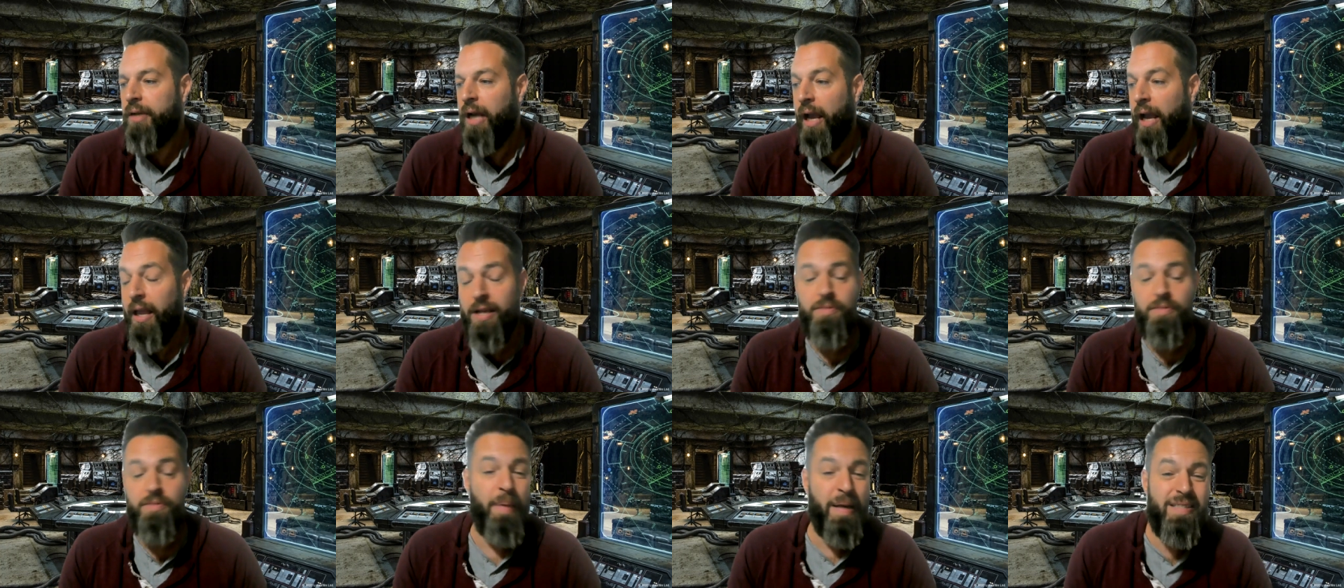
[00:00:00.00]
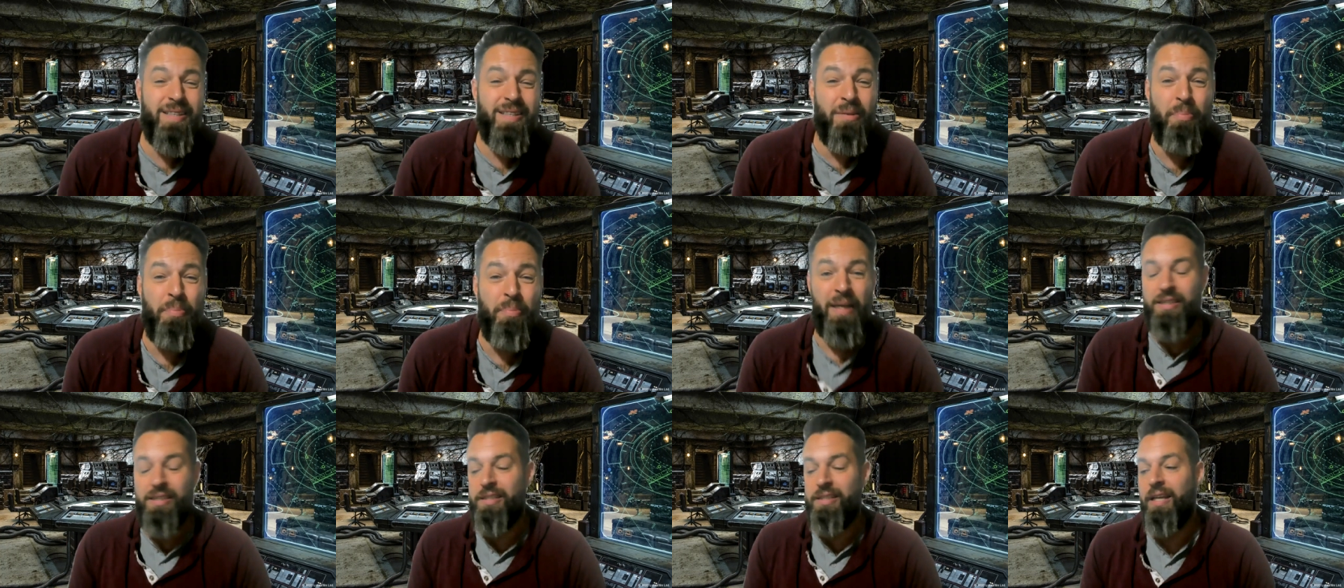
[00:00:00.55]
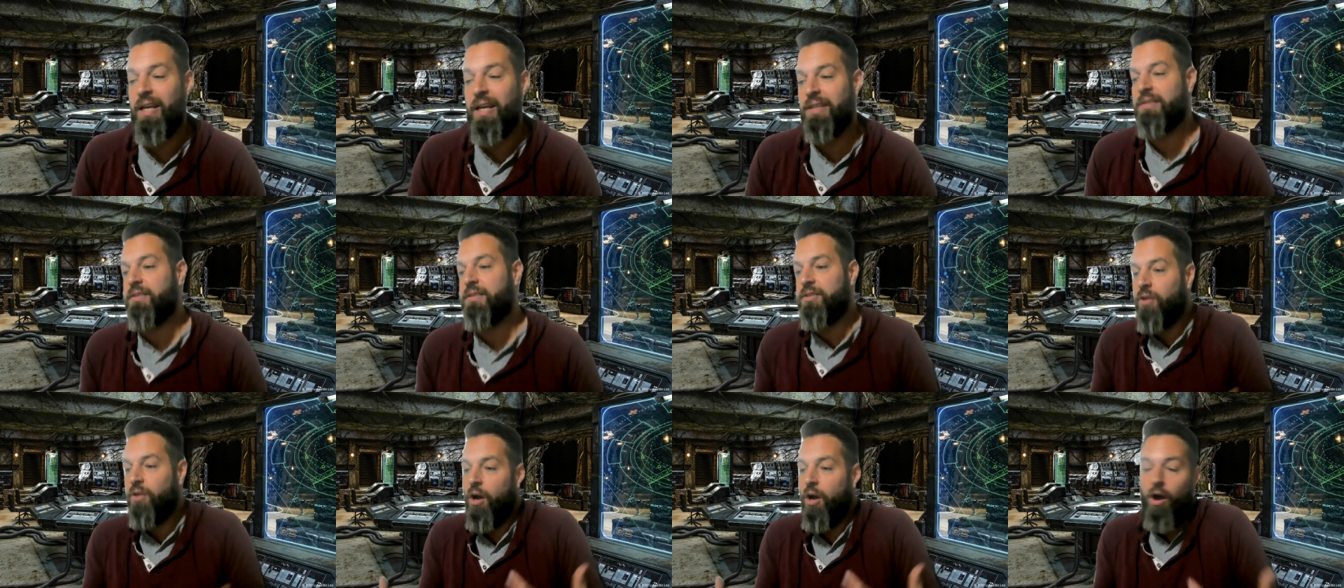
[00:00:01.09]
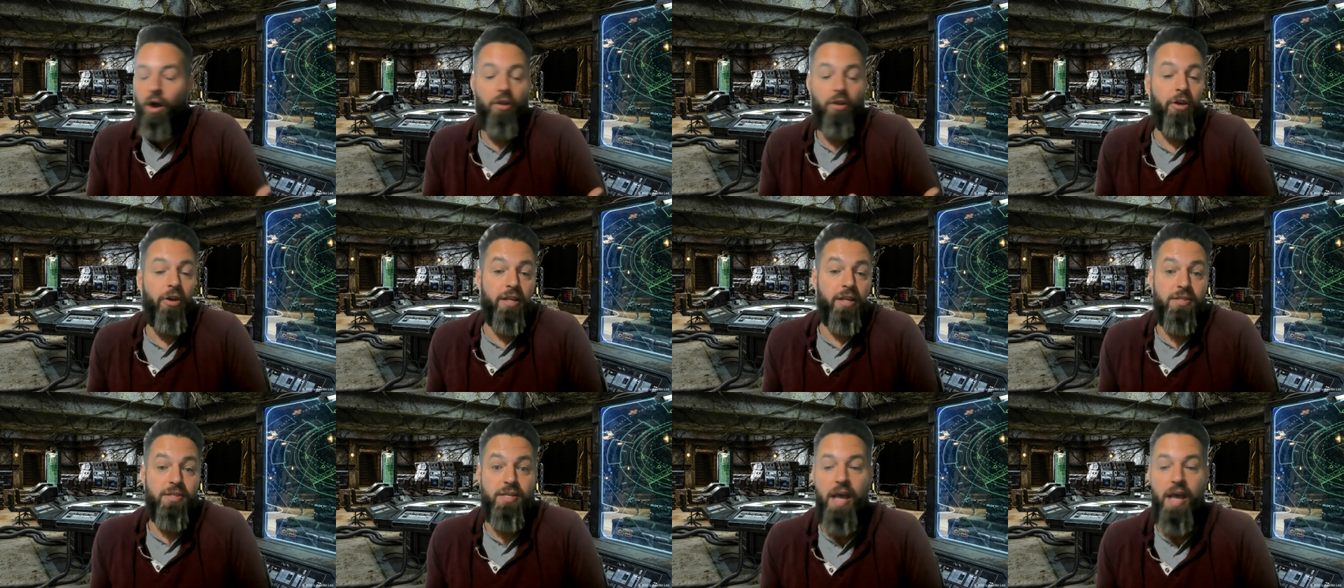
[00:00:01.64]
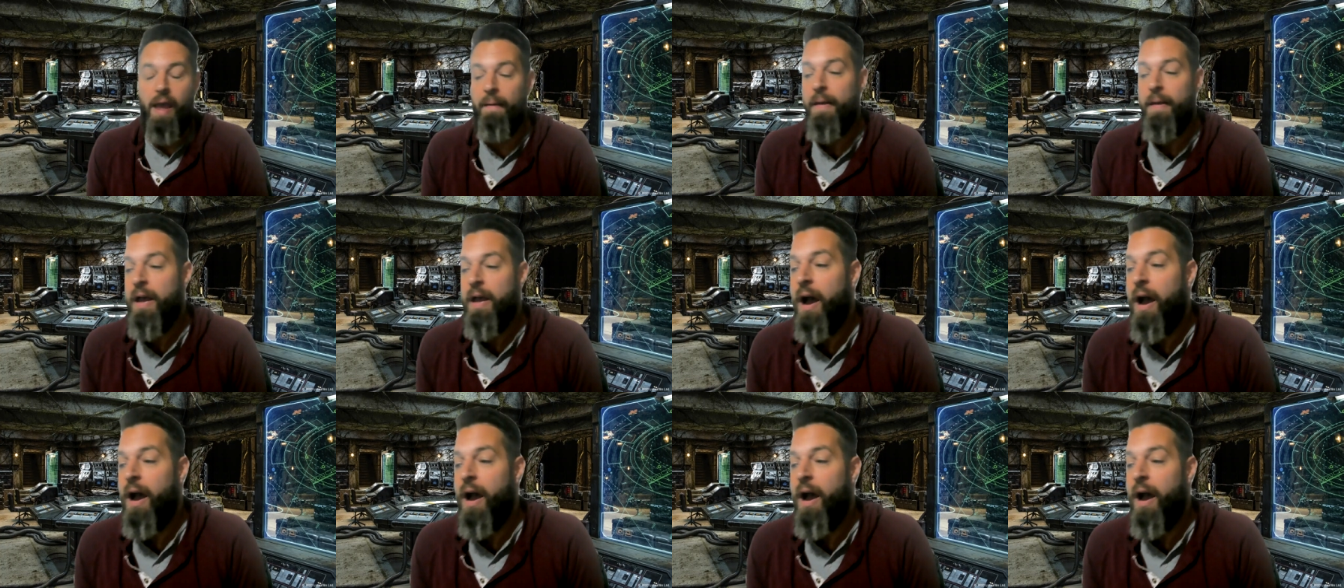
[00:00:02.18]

I, guess basic bitch things is all you can say.